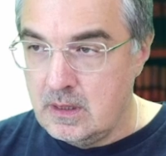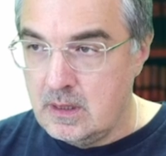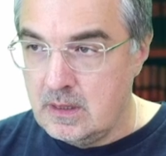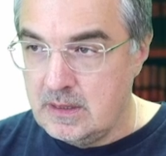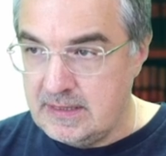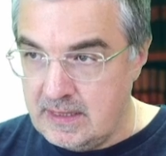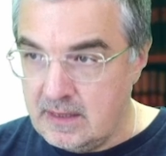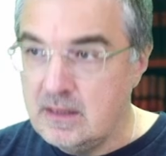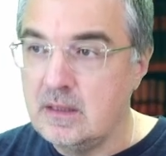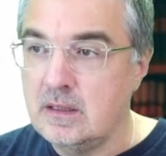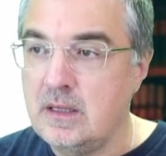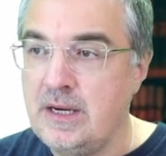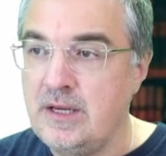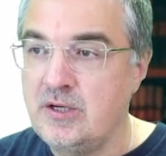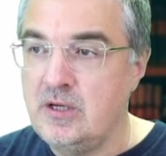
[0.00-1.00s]

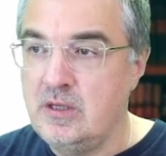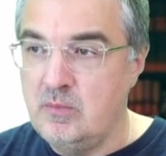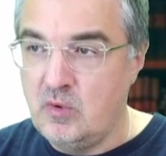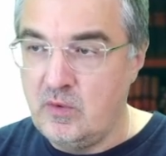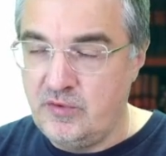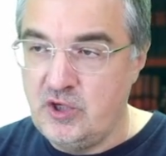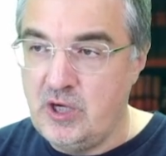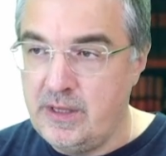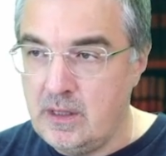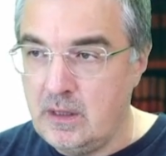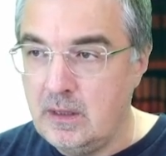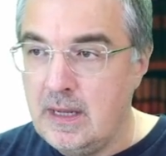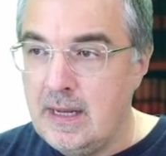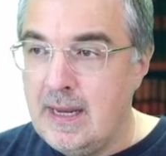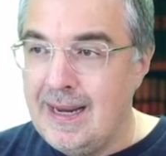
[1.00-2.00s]
signal range in both
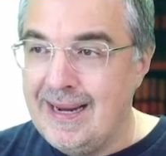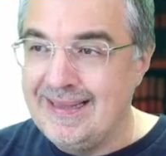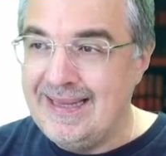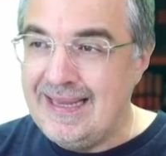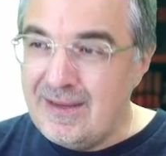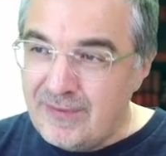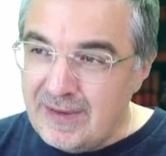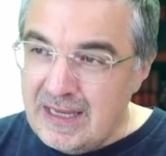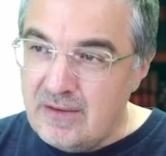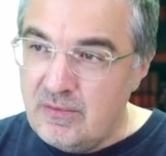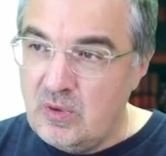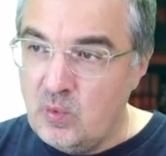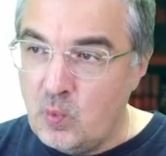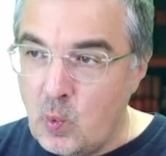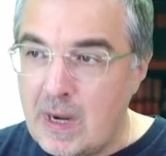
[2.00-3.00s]
channel, and if
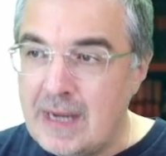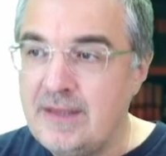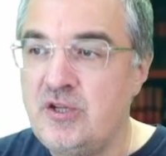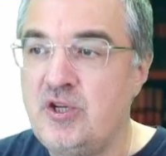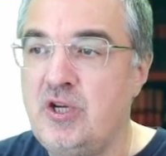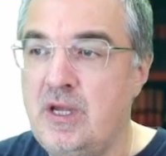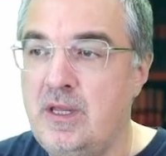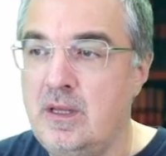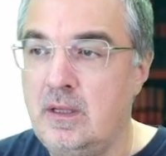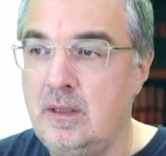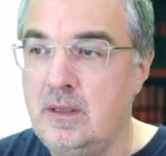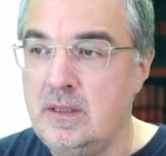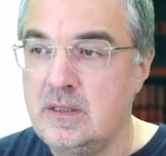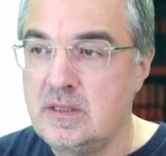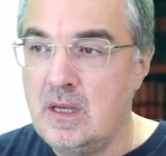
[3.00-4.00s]
even one
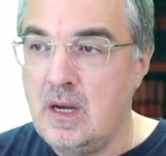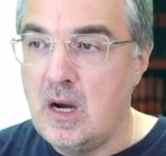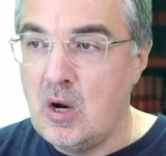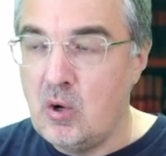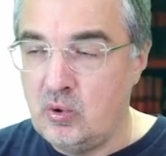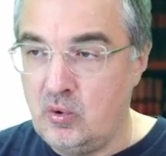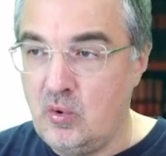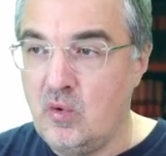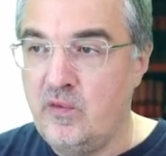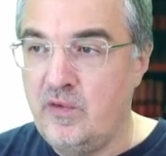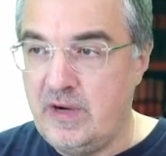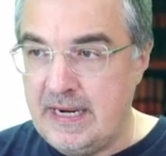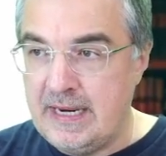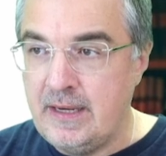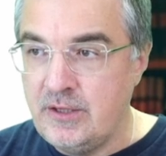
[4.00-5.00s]
channel is out
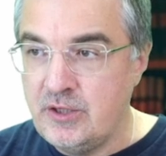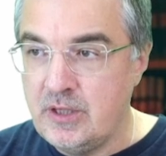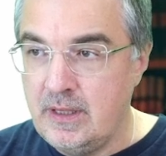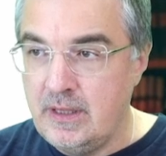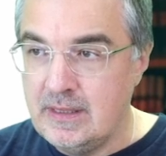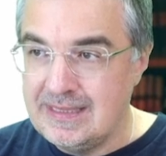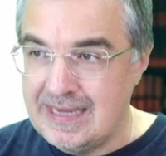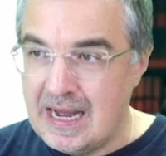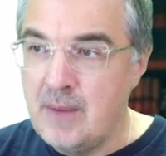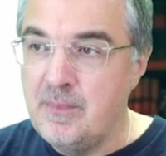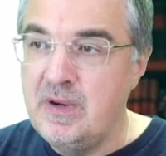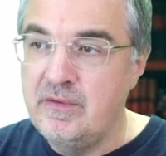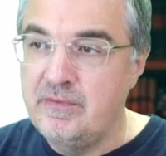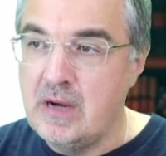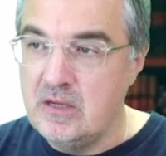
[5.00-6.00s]
of range, it
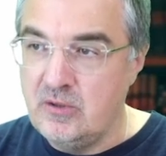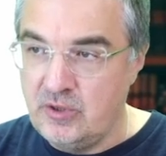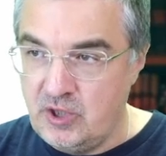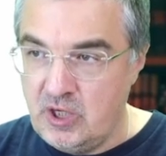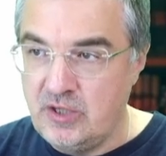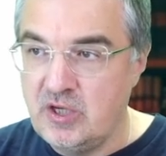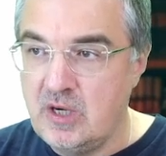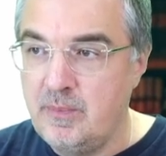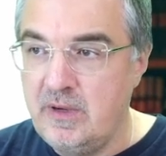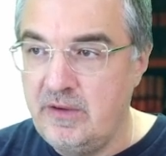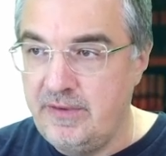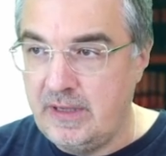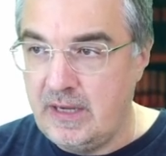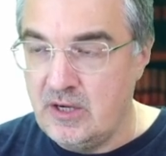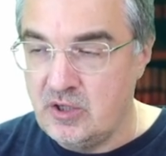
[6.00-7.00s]
amplifies the change
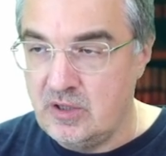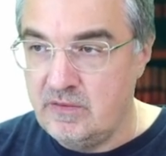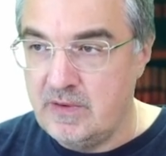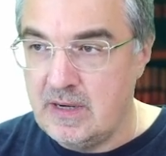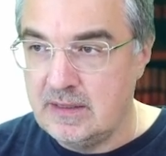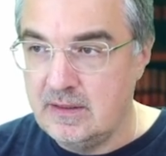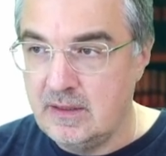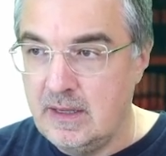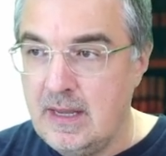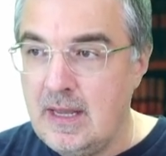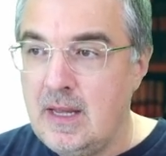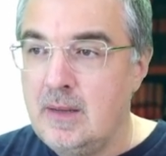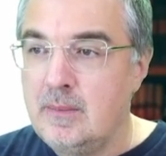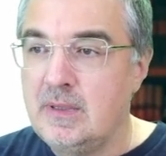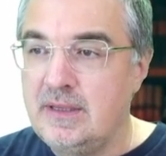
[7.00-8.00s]
amplification factor.
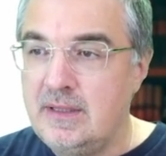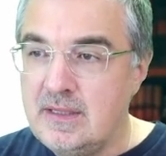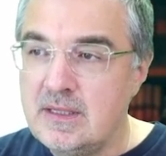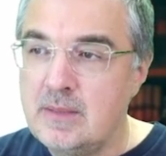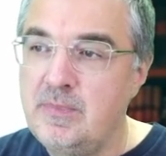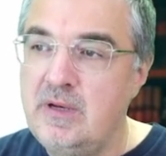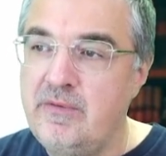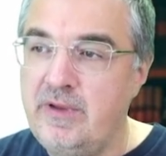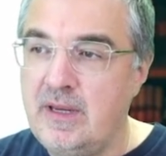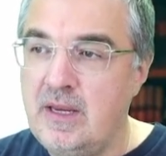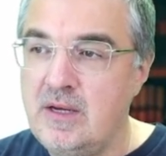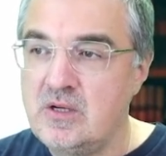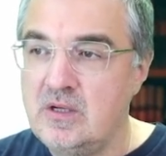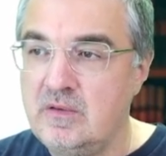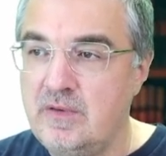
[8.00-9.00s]
But this
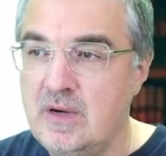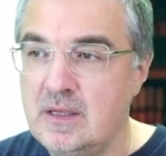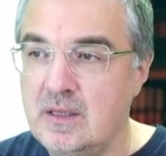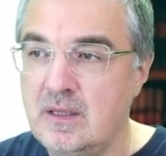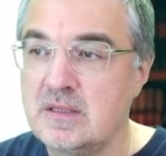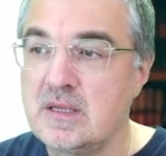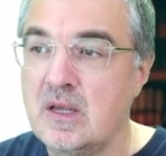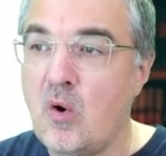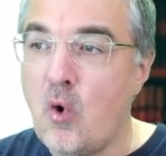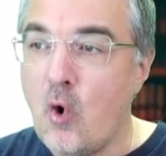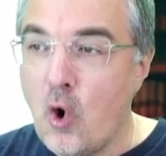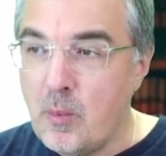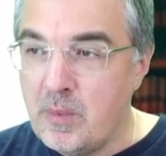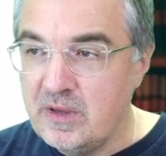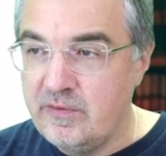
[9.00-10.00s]
amplification factor is
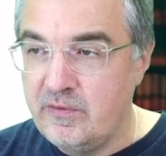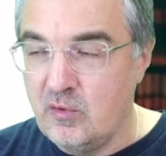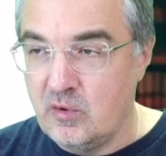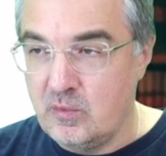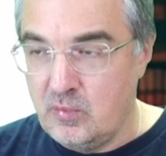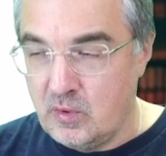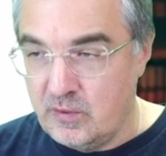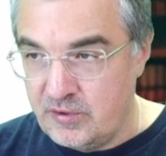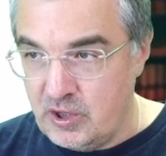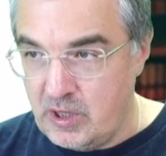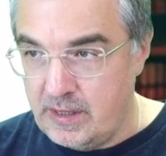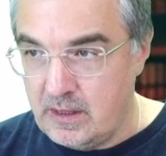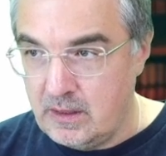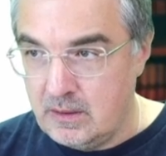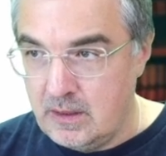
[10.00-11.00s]
common for both
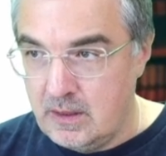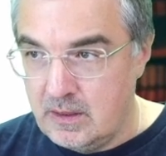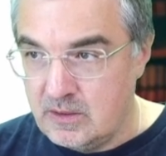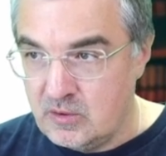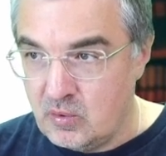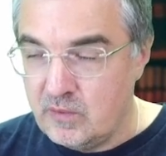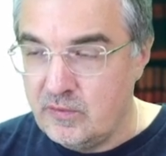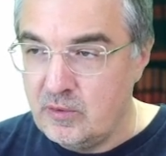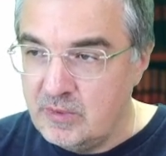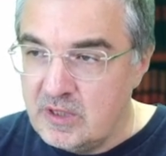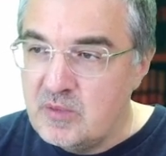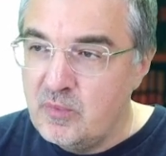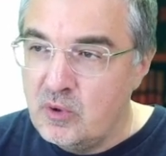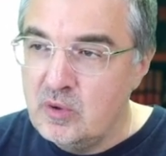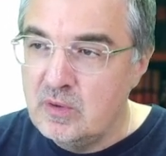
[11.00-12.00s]
channel. So from
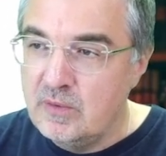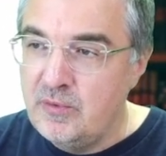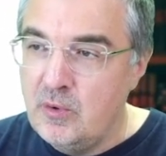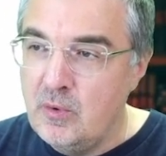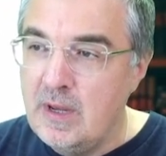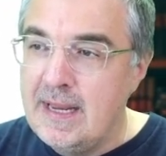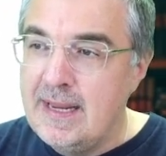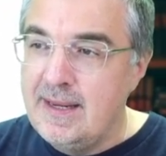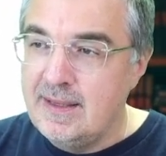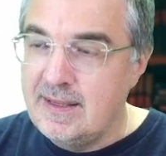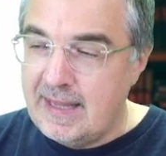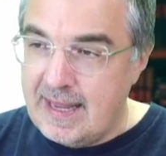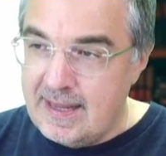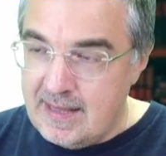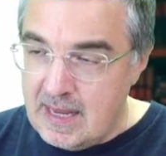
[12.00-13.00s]
this point of view,
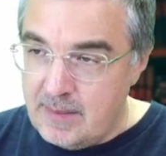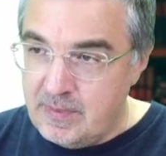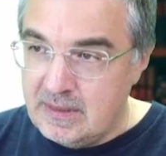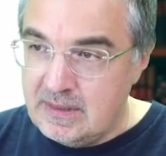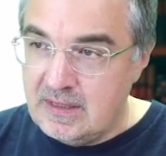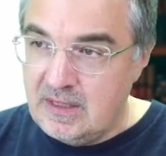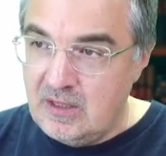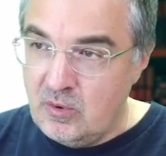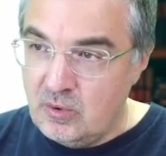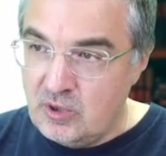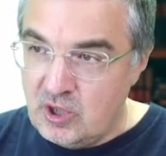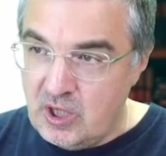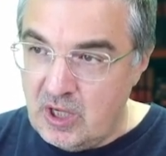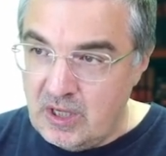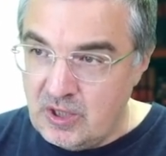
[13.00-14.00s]
it can happen that you
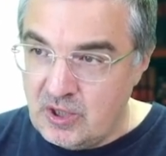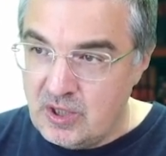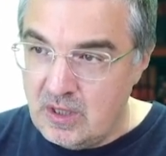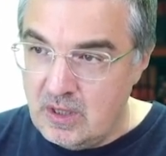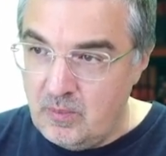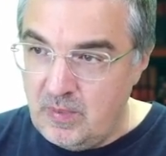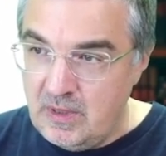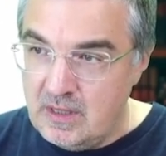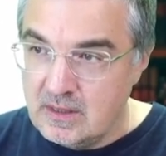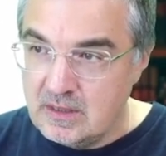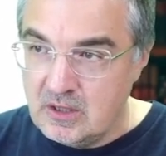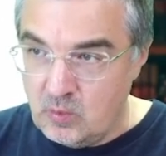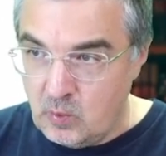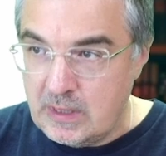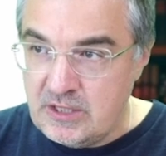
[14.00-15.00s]
change
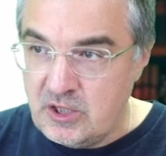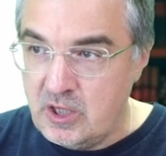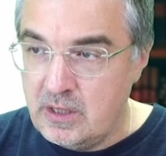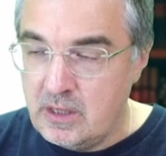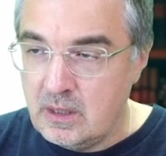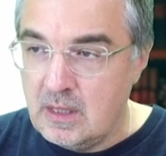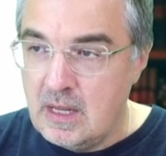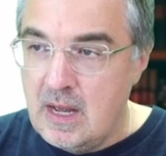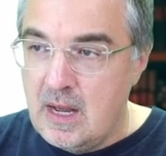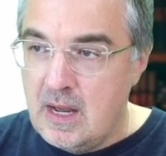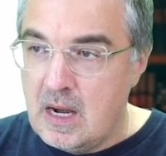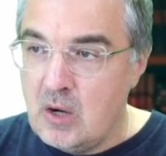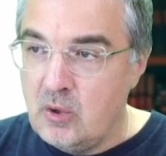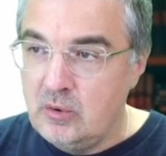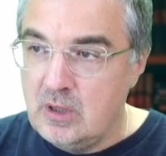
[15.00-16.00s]
impedance in one channel,
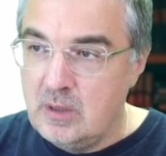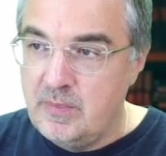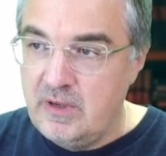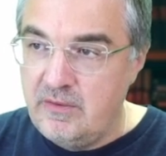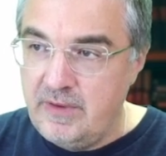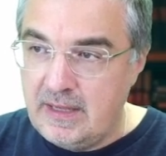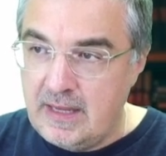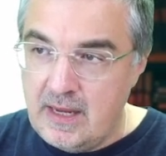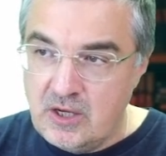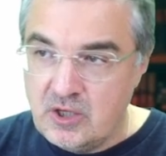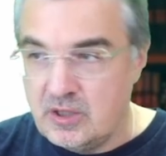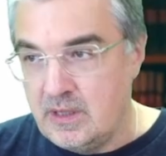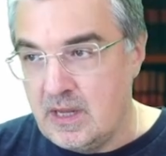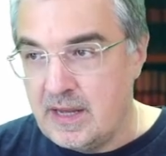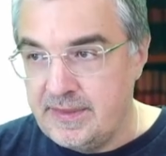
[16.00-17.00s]
auto
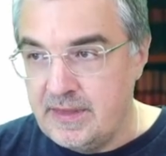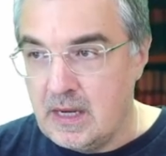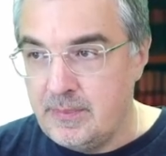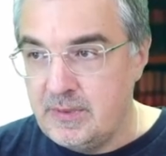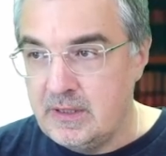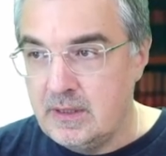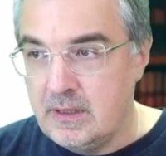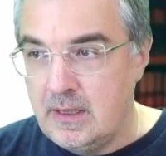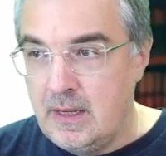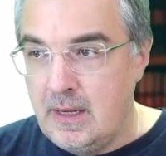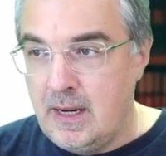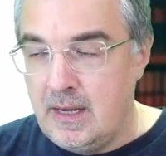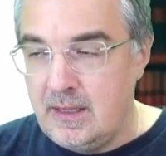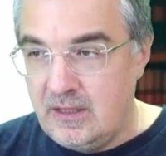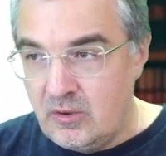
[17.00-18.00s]
amplification adapt,
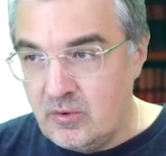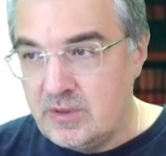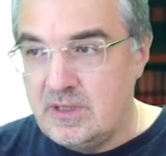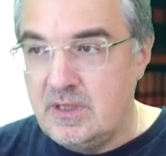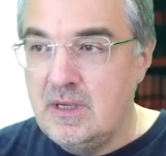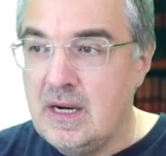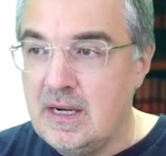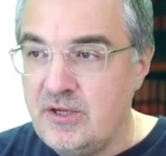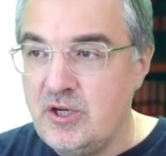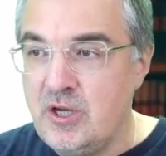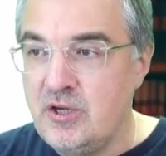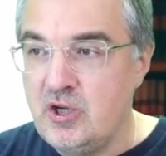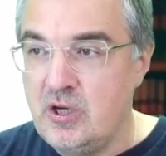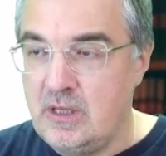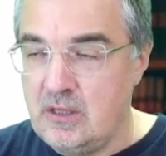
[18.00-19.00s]
and you see a
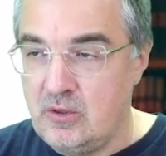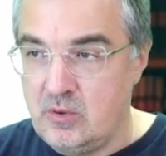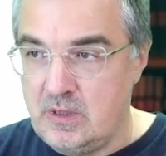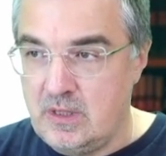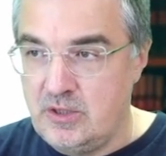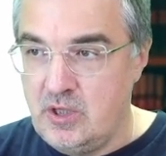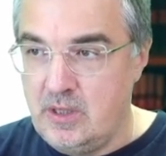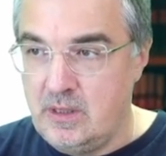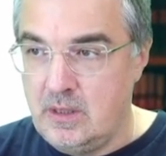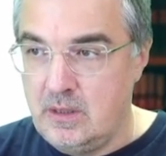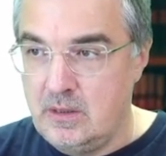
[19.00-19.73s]
change in another channel.